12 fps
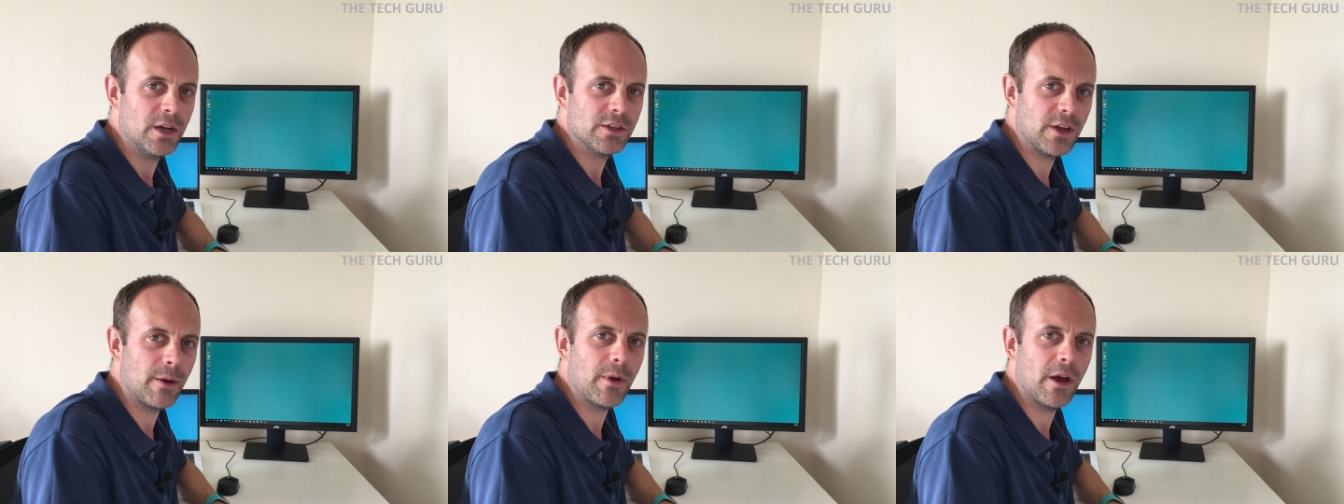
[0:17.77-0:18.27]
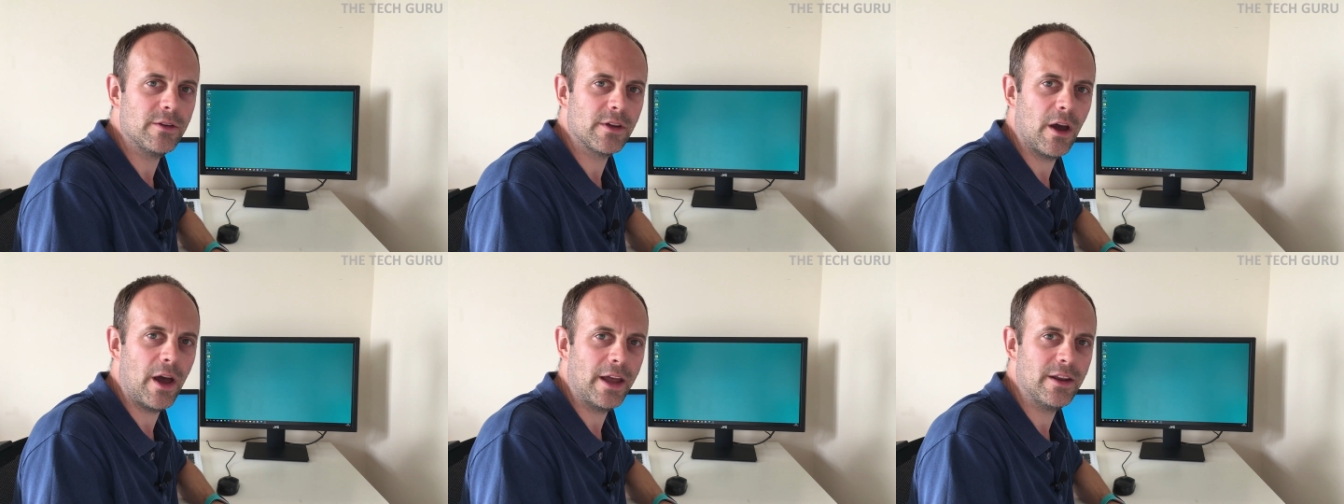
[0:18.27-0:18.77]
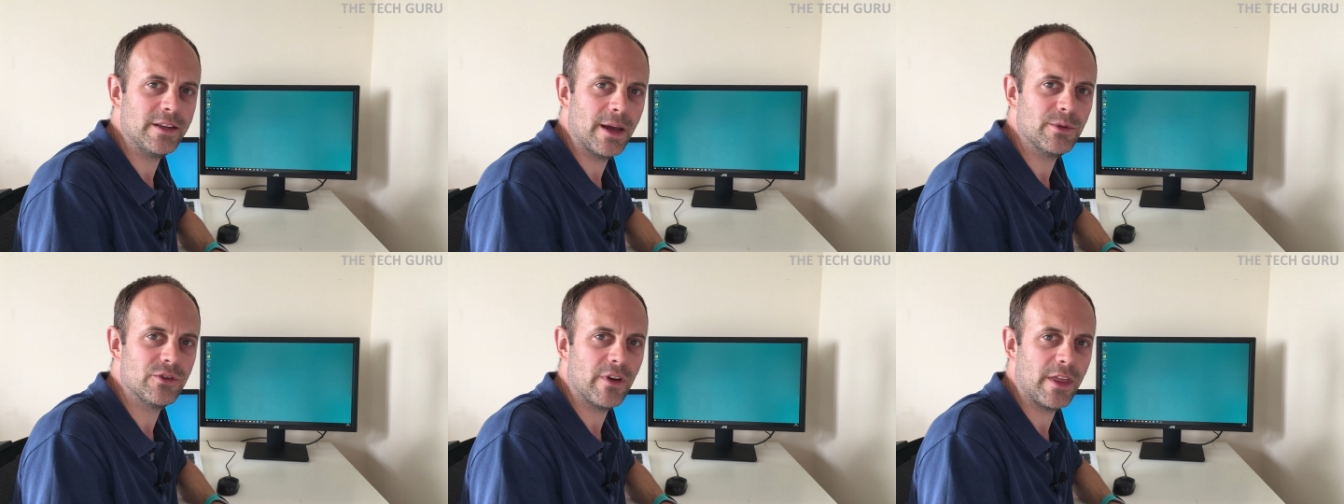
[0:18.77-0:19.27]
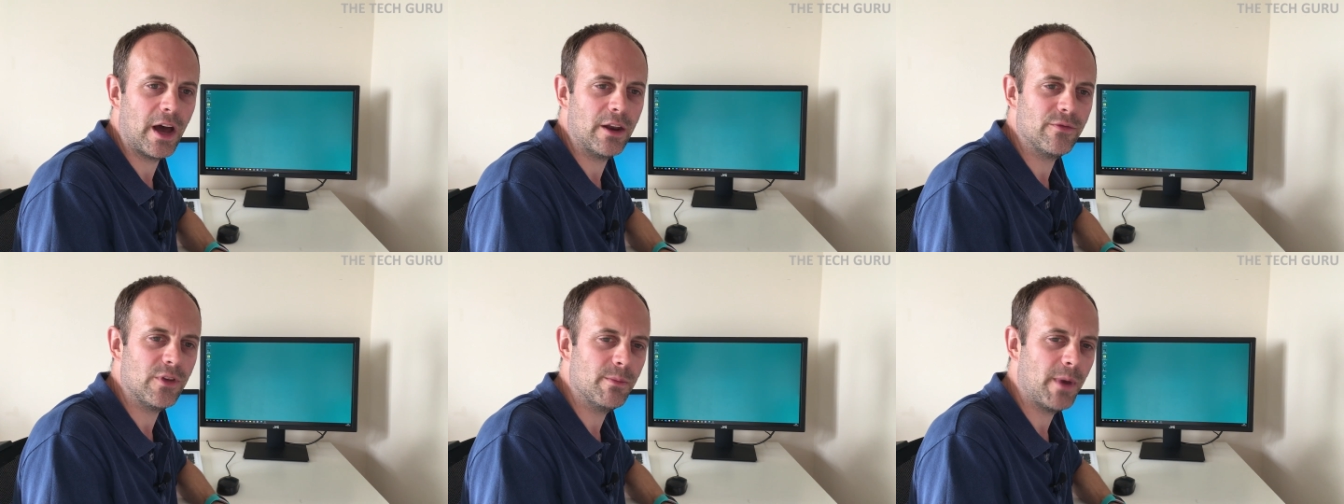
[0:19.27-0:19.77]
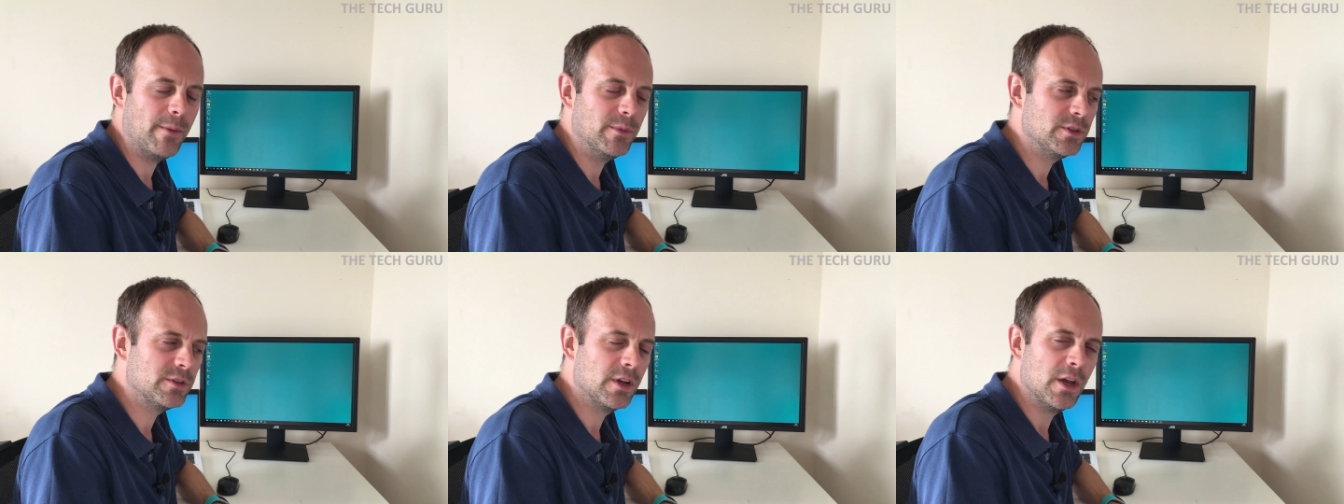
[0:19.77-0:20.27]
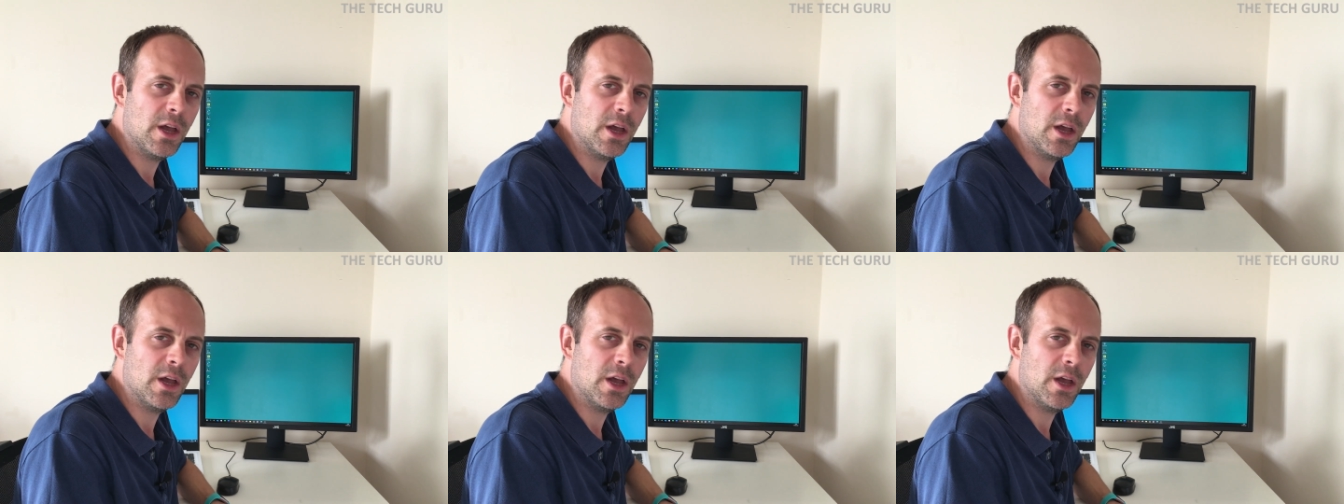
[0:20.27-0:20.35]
So I'm going to go ahead and demonstrate that in a few moments.